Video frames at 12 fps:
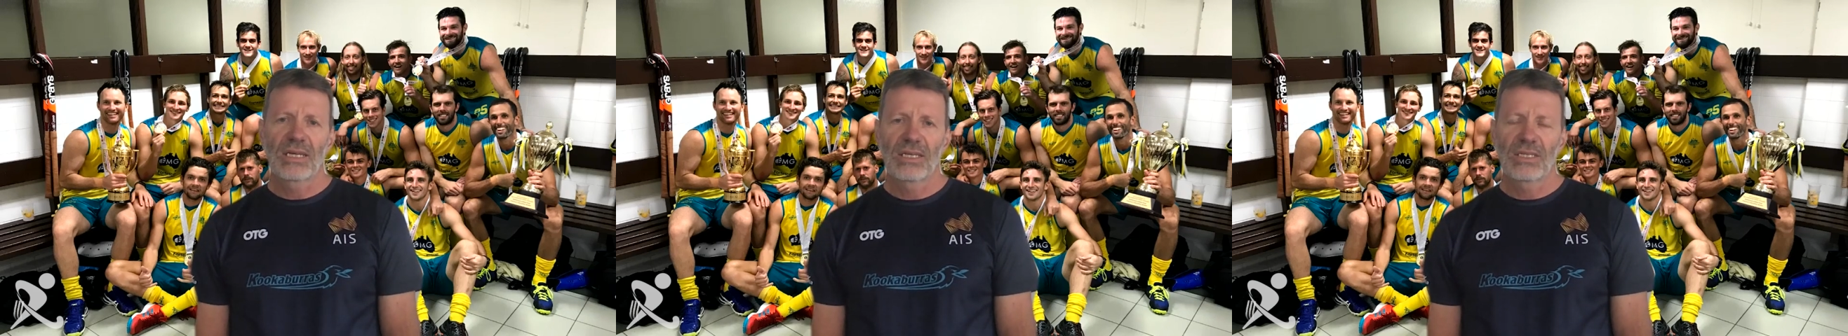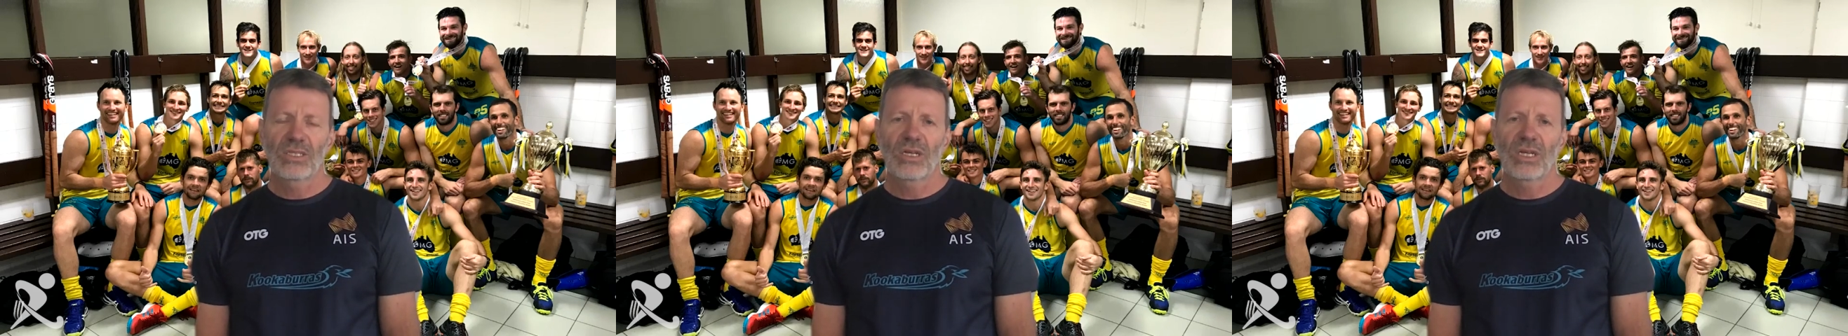
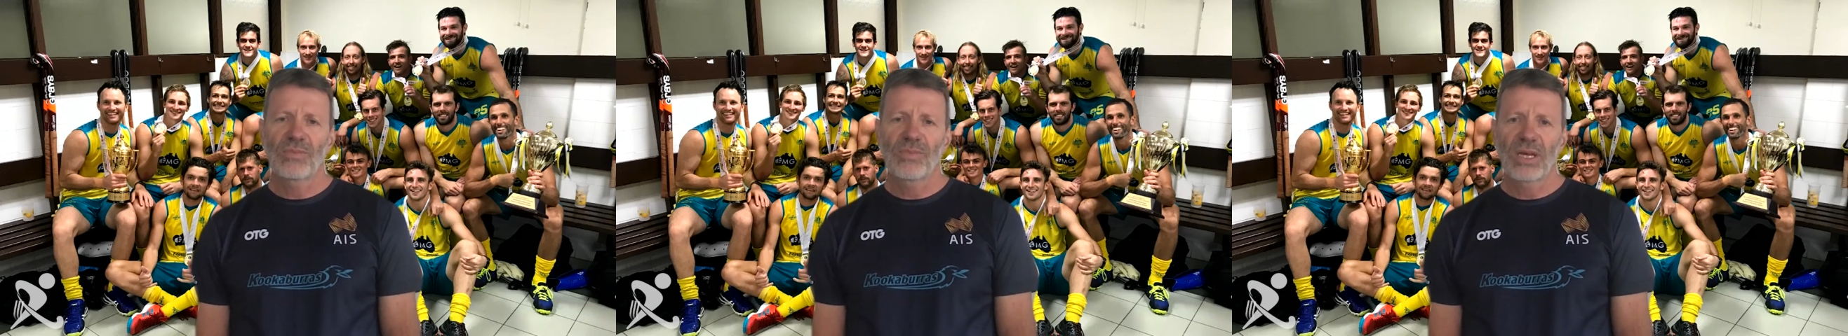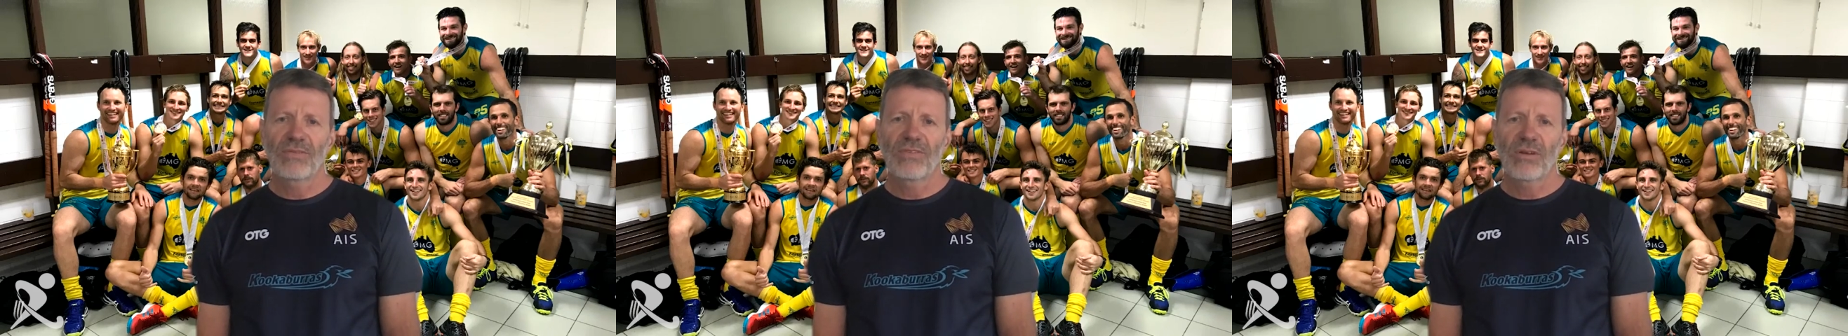certainly
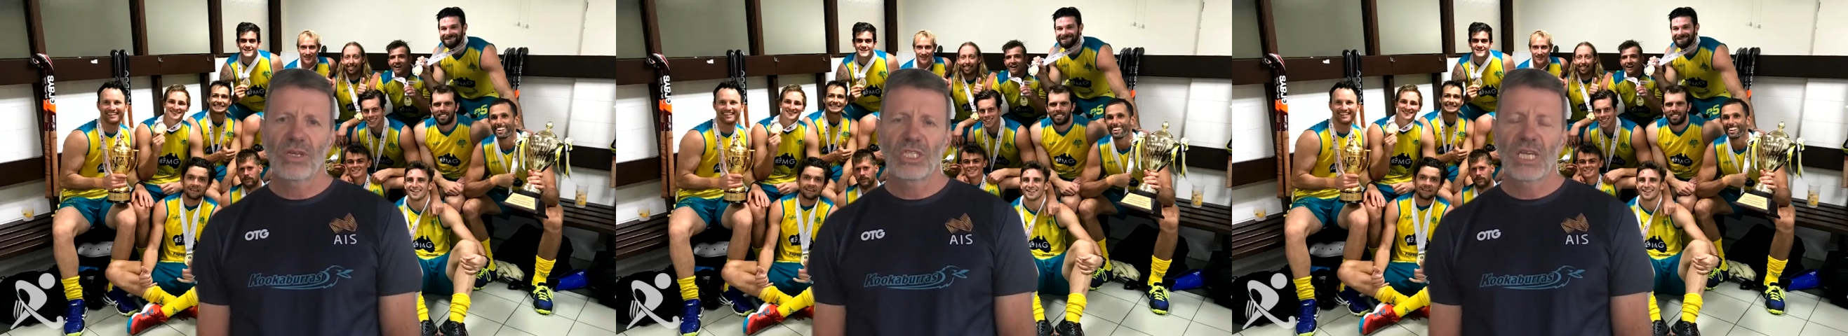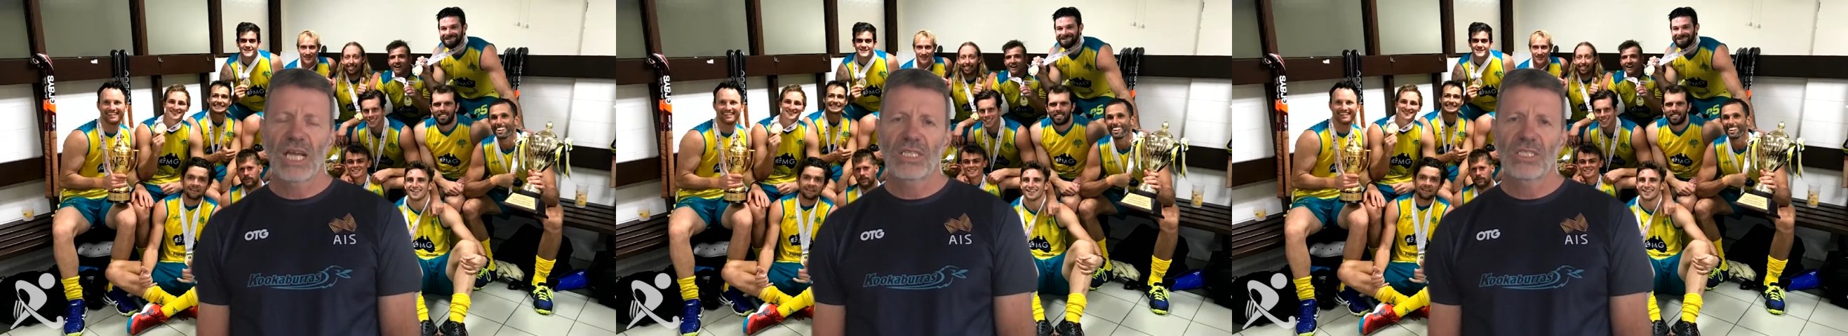being very
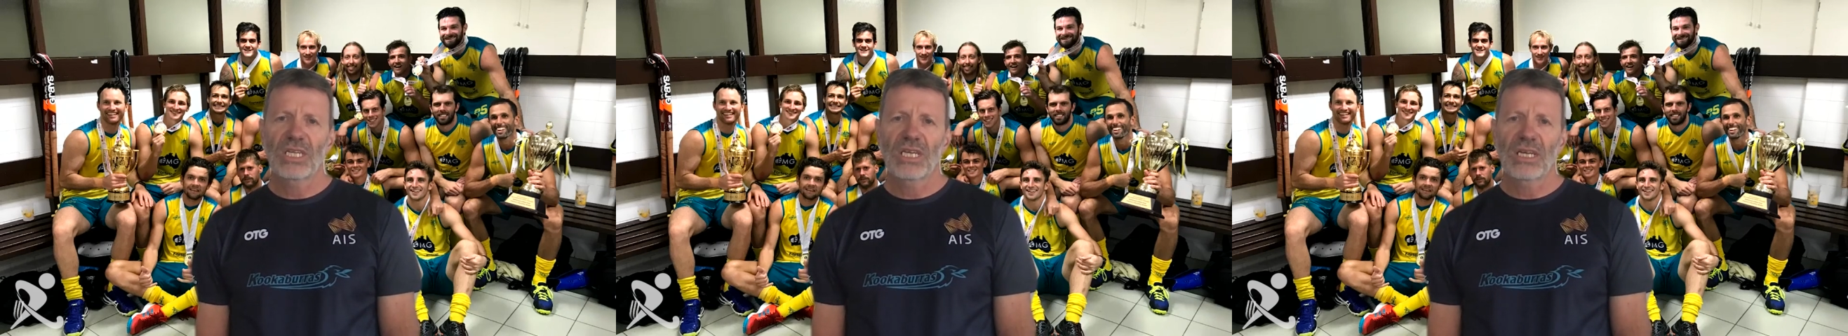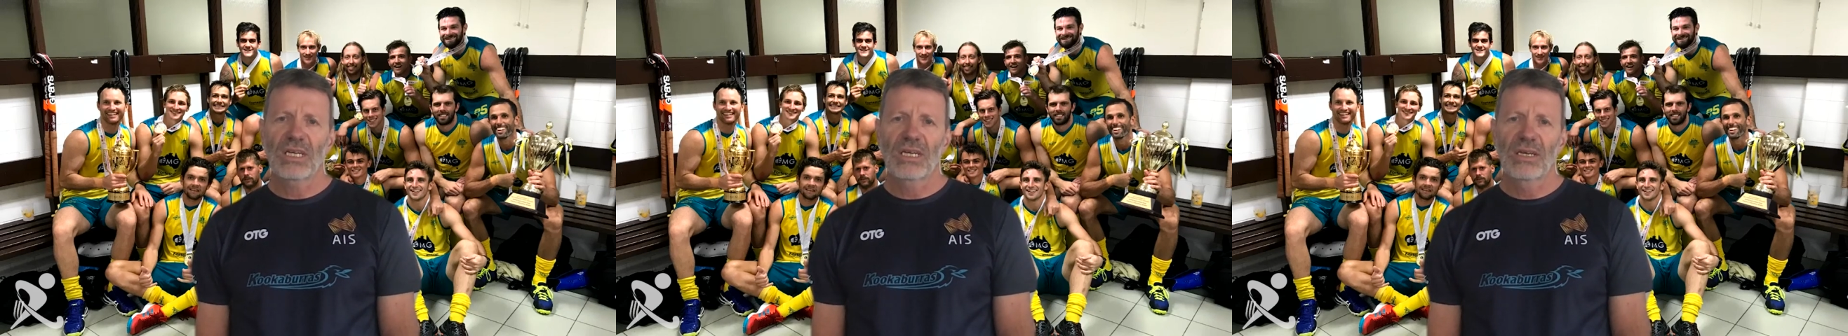
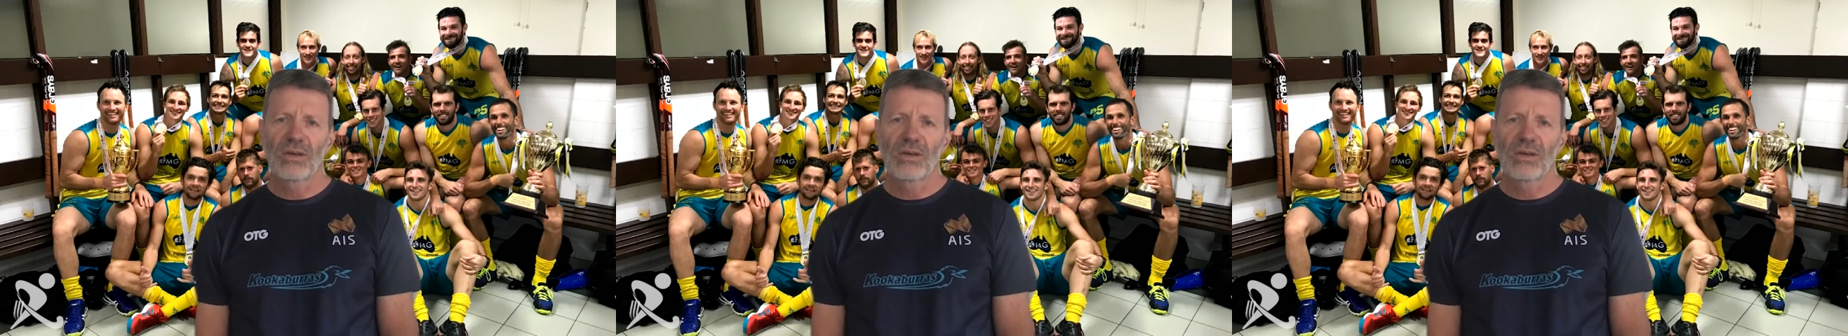challenging